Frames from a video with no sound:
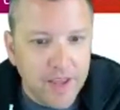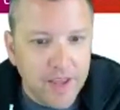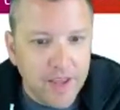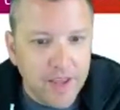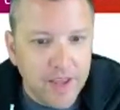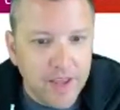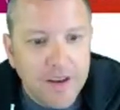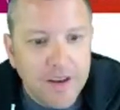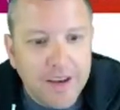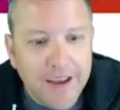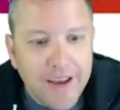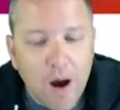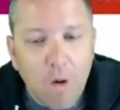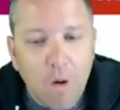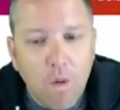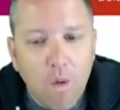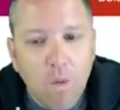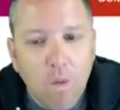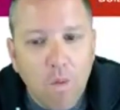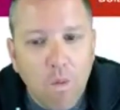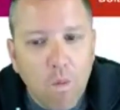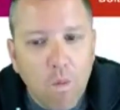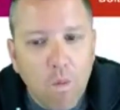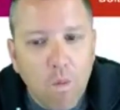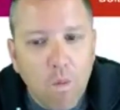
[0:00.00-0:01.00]
Now,
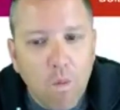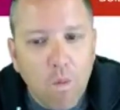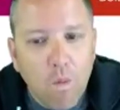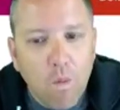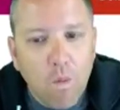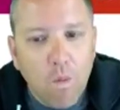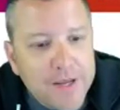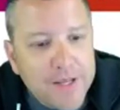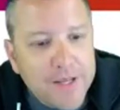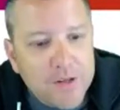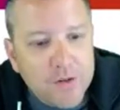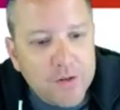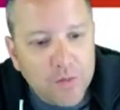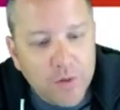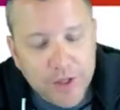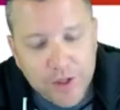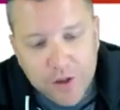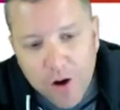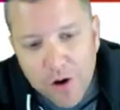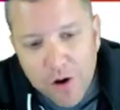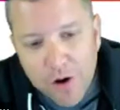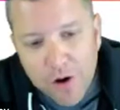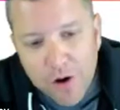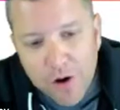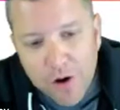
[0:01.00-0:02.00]
what happens when
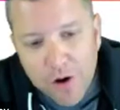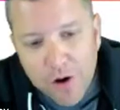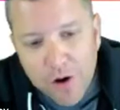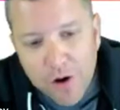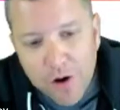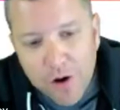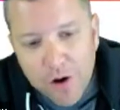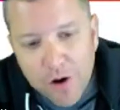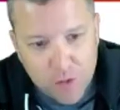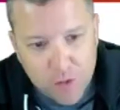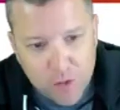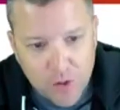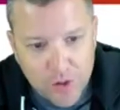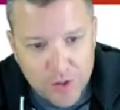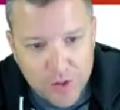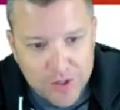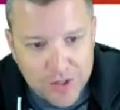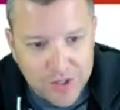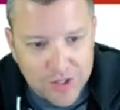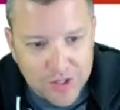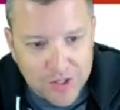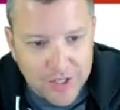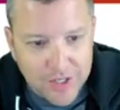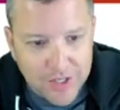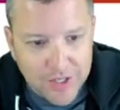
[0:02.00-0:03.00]
those
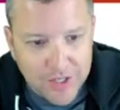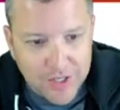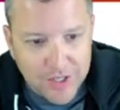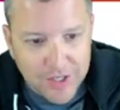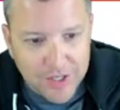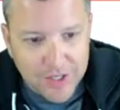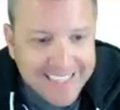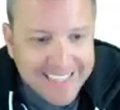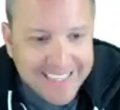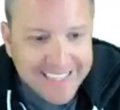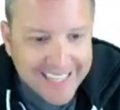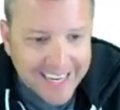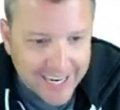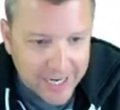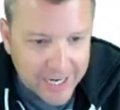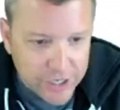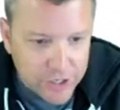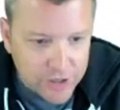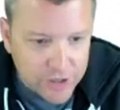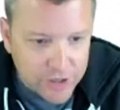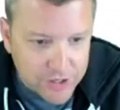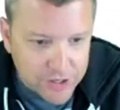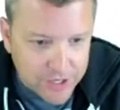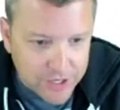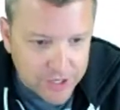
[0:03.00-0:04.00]
individuals need to
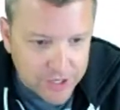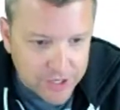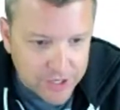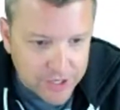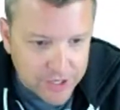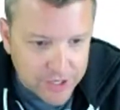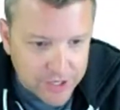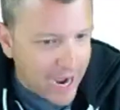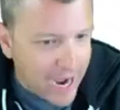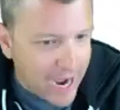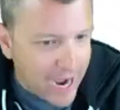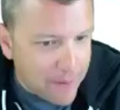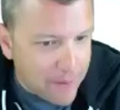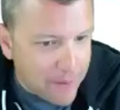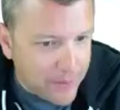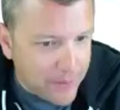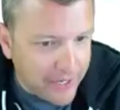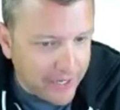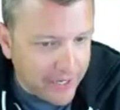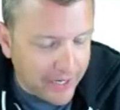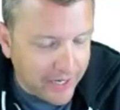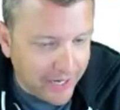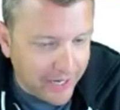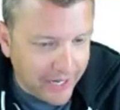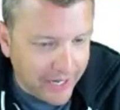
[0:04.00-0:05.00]
understand what's
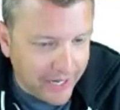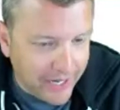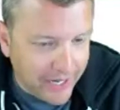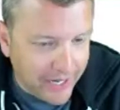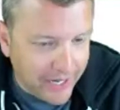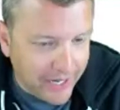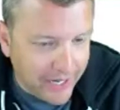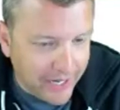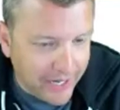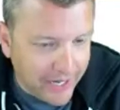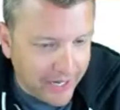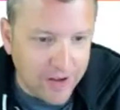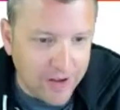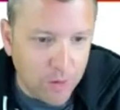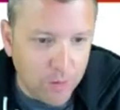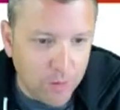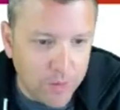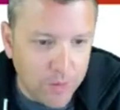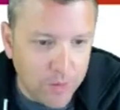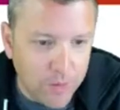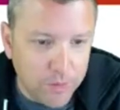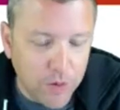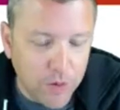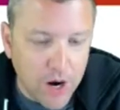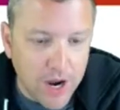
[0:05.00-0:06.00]
happening in the
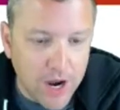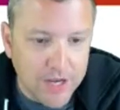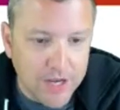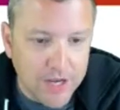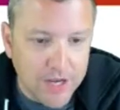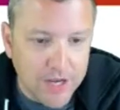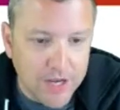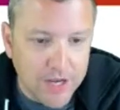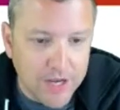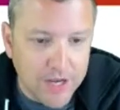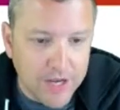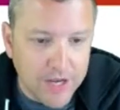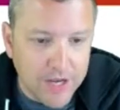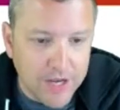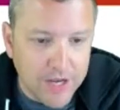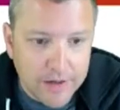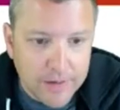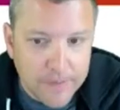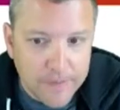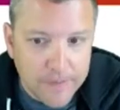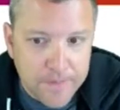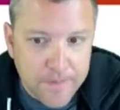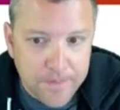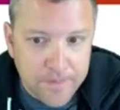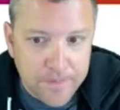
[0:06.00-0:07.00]
development process?
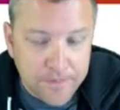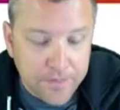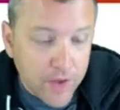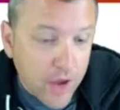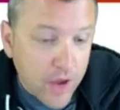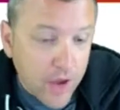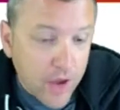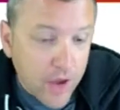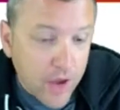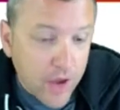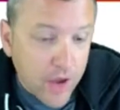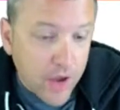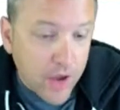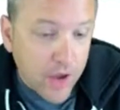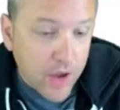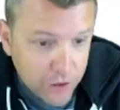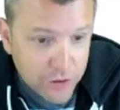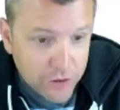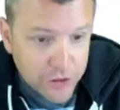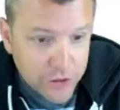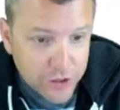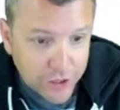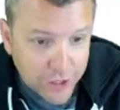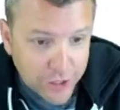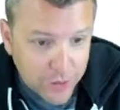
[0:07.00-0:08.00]
They'll
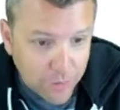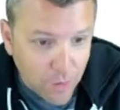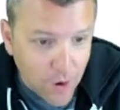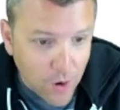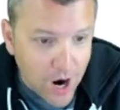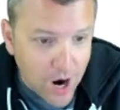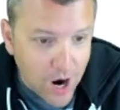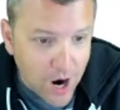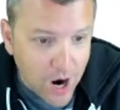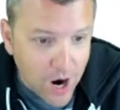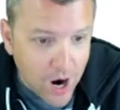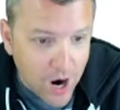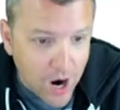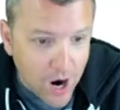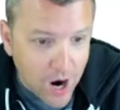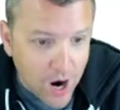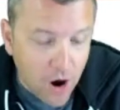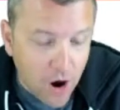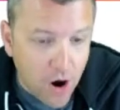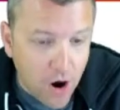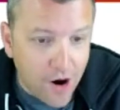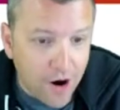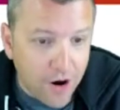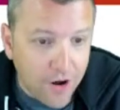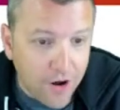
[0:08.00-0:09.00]
usually walk down the
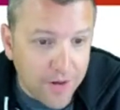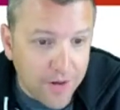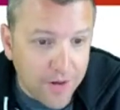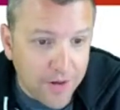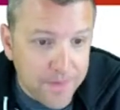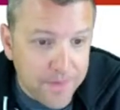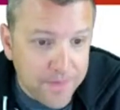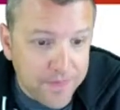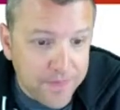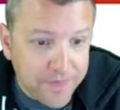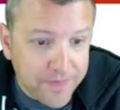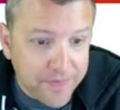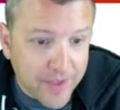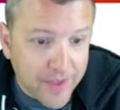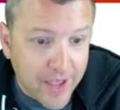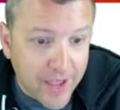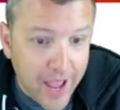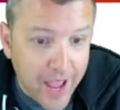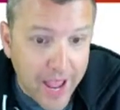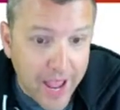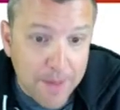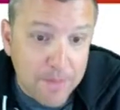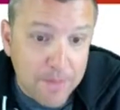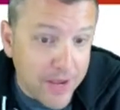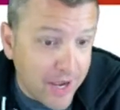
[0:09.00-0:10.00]
hall
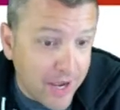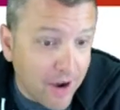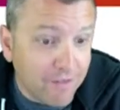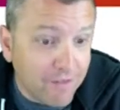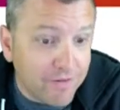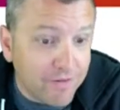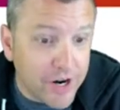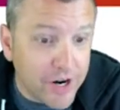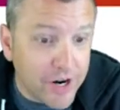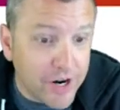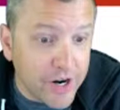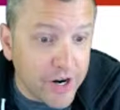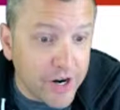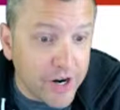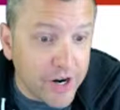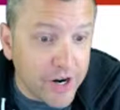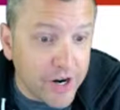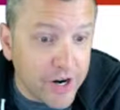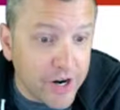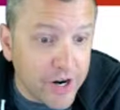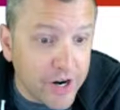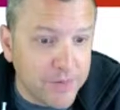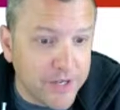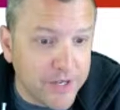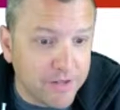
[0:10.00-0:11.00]
and become very
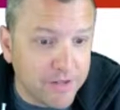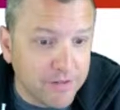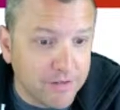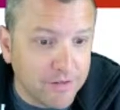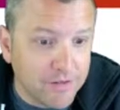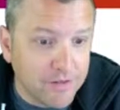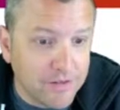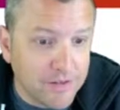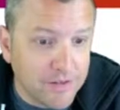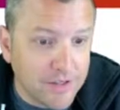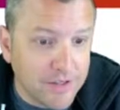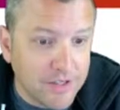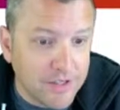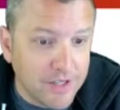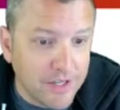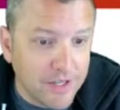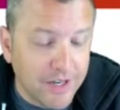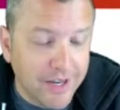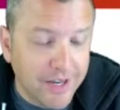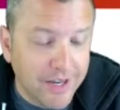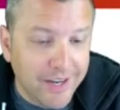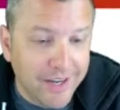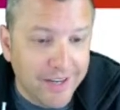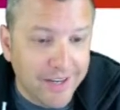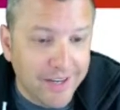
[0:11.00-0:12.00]
disruptive.
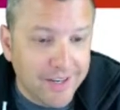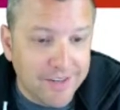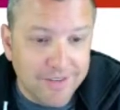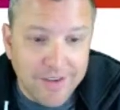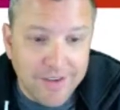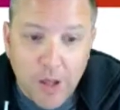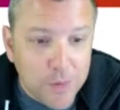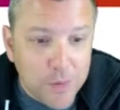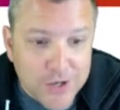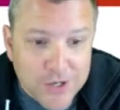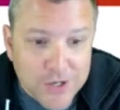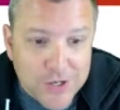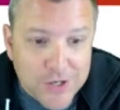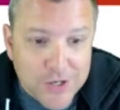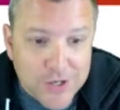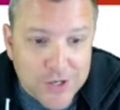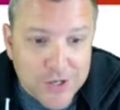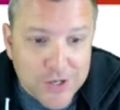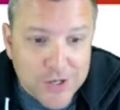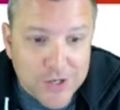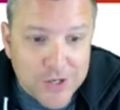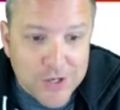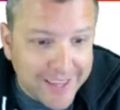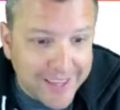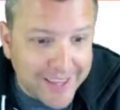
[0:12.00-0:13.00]
Developers don't
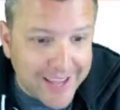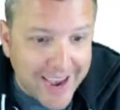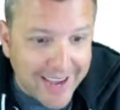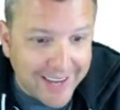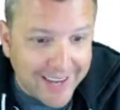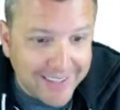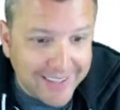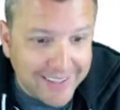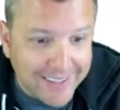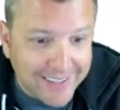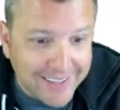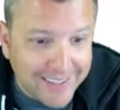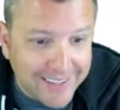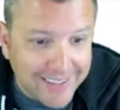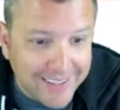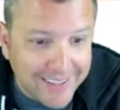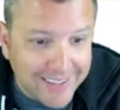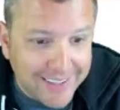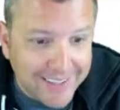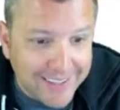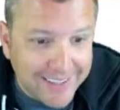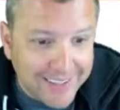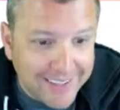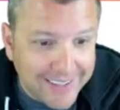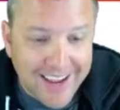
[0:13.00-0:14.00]
like that.
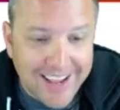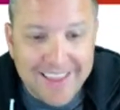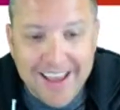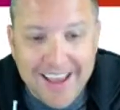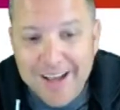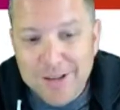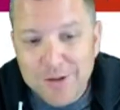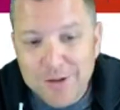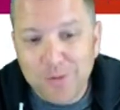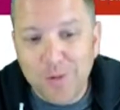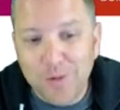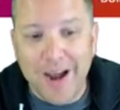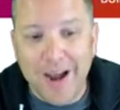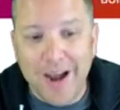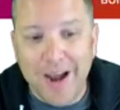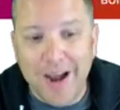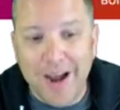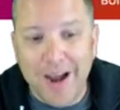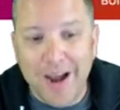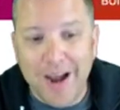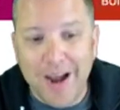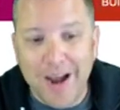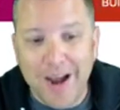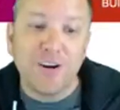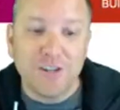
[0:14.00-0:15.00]
And that's why this
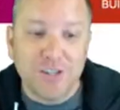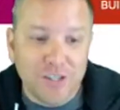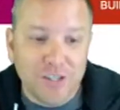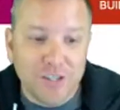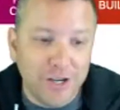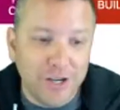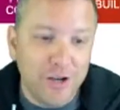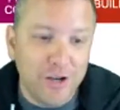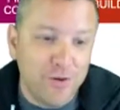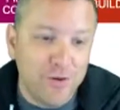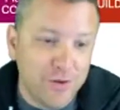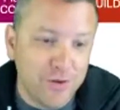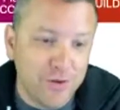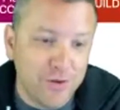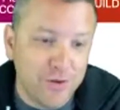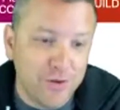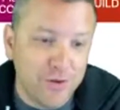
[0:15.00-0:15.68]
matters to you as a